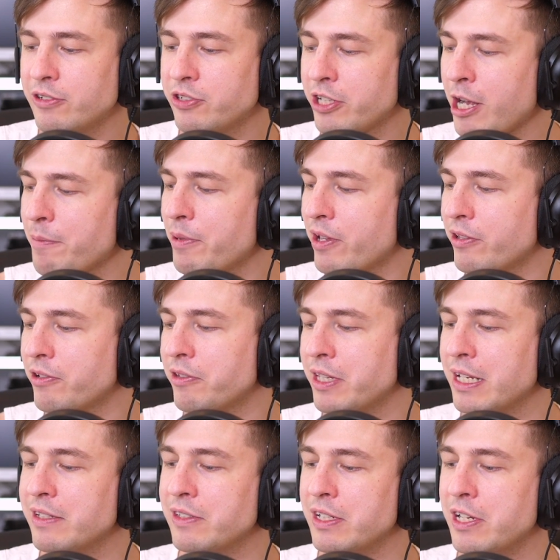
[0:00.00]
uh, there's a couple other
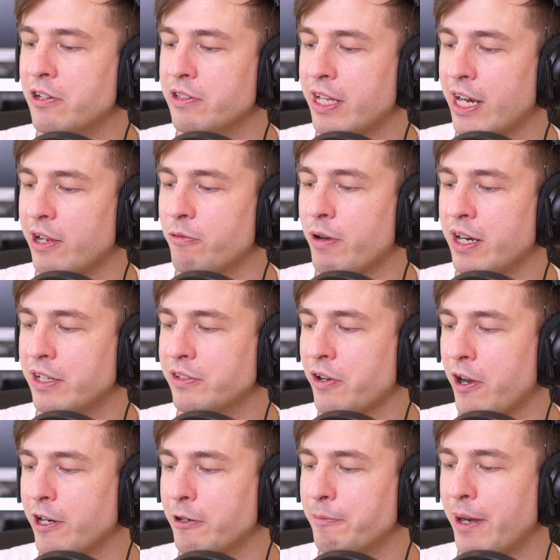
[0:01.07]
things in here that I want to
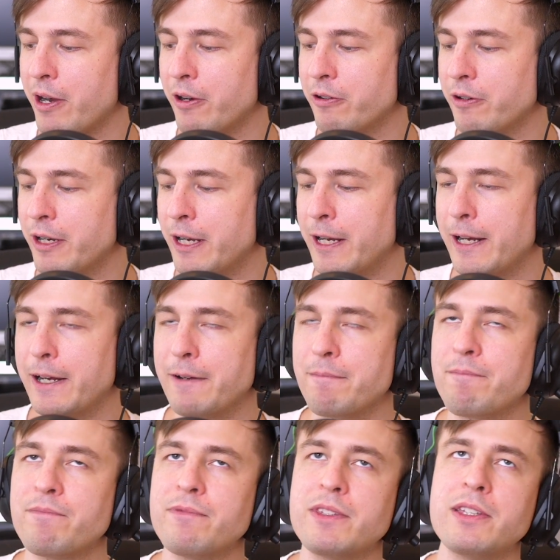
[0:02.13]
talk about.
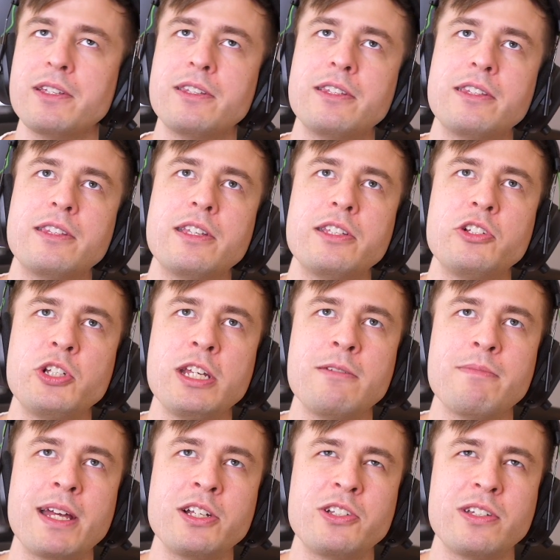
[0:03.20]
Um, the the
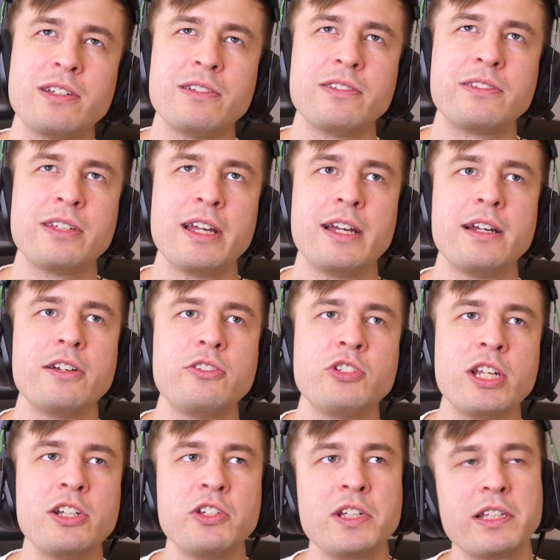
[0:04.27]
sheet mentions
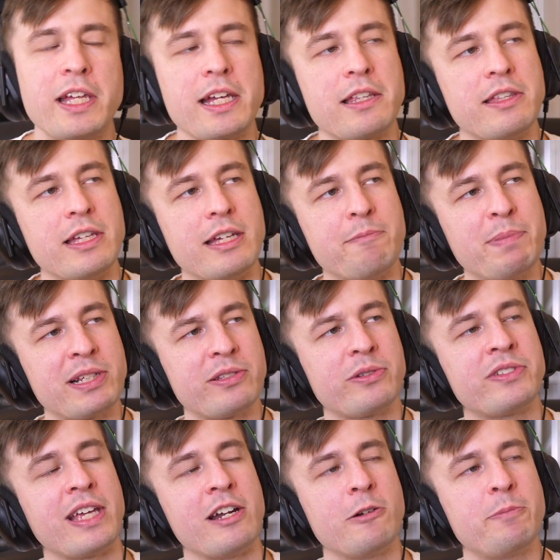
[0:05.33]
changing like the
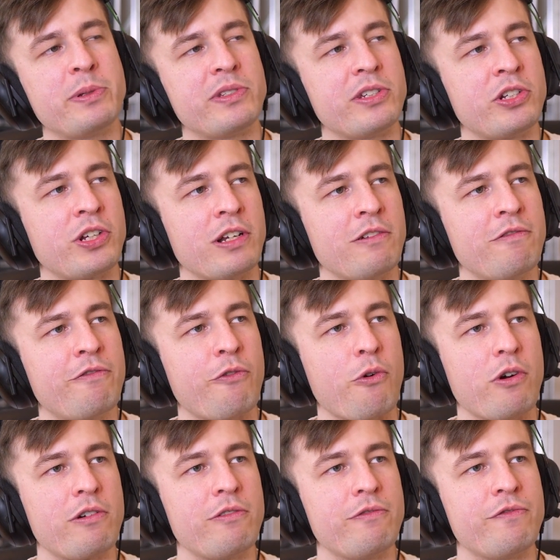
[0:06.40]
pixel center position
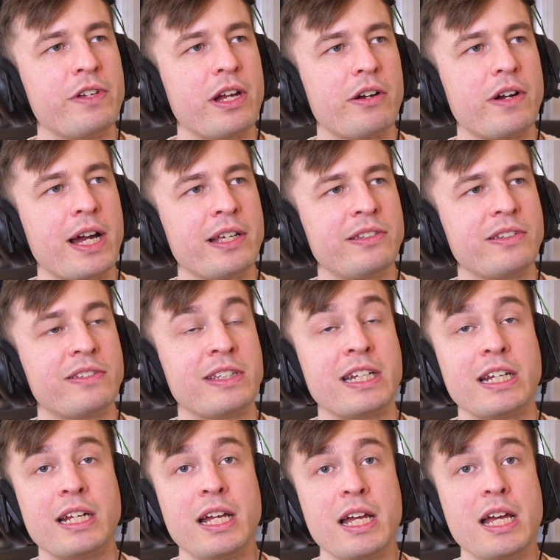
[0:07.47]
for VRS is an